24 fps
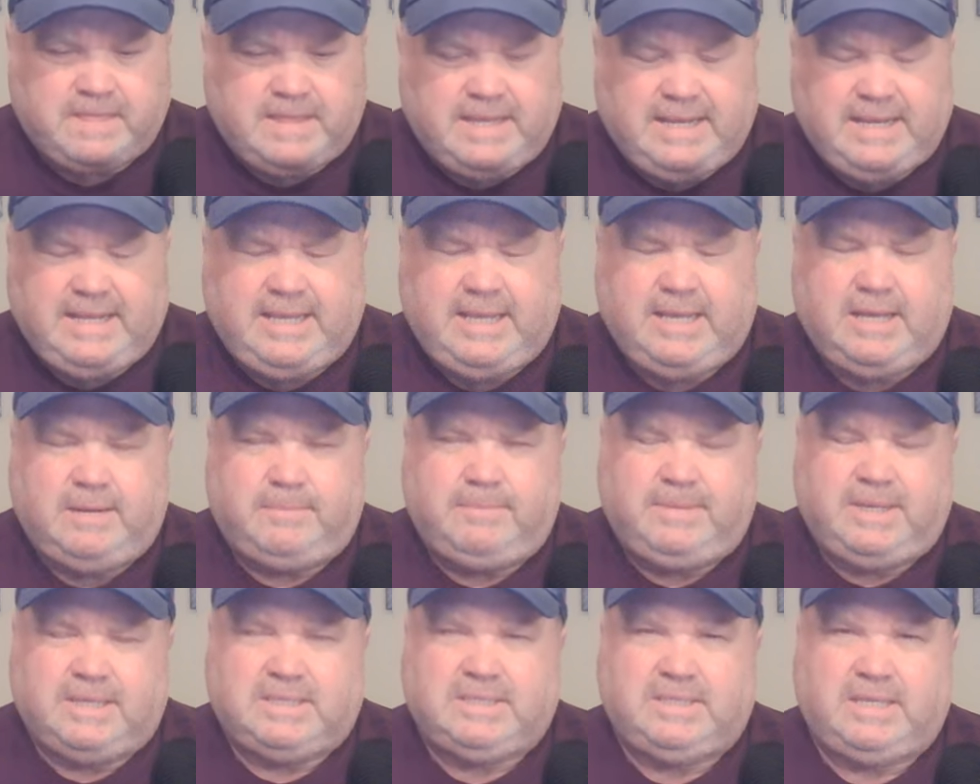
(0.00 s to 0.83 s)
And again,
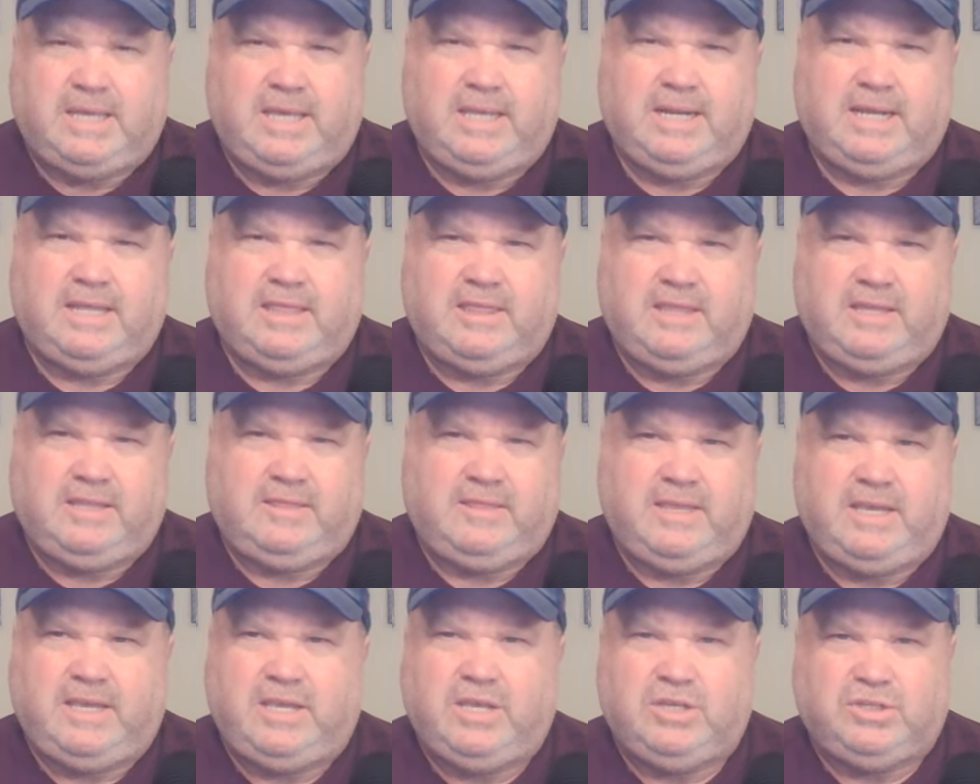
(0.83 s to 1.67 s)
I'm not saying I think,
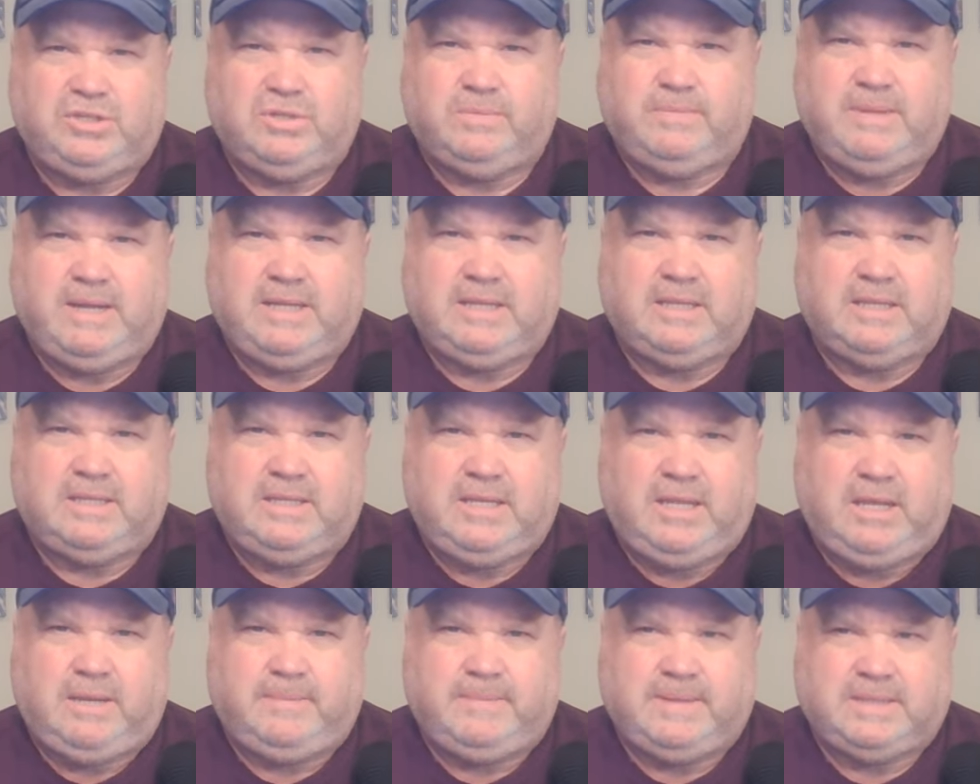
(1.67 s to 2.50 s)
think he should make the
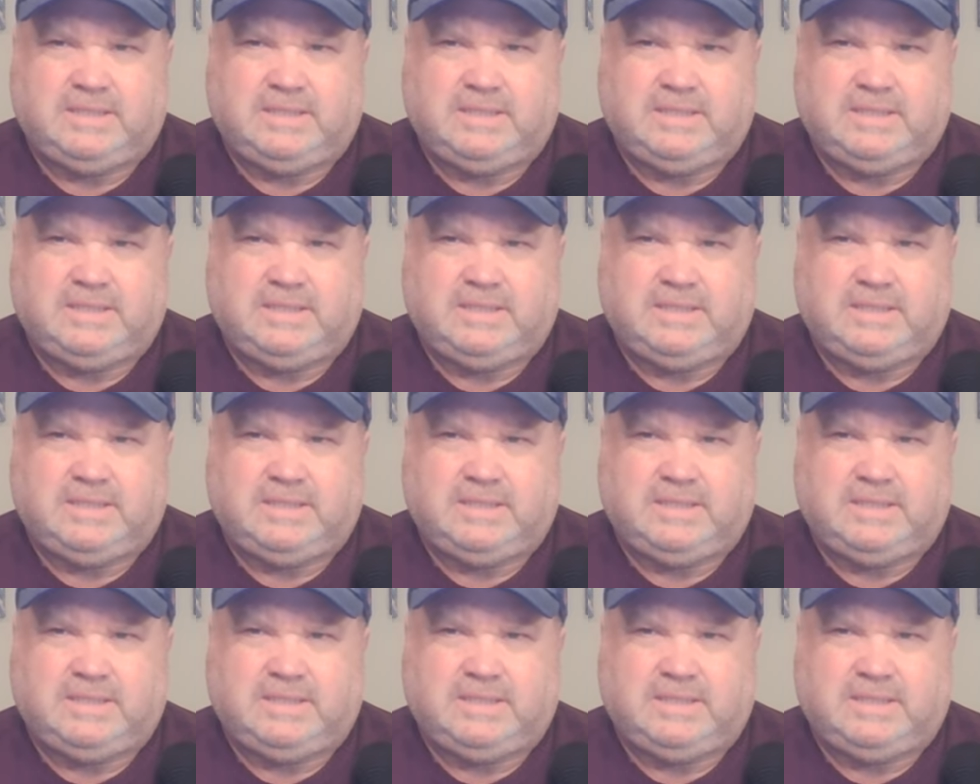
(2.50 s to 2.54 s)
team.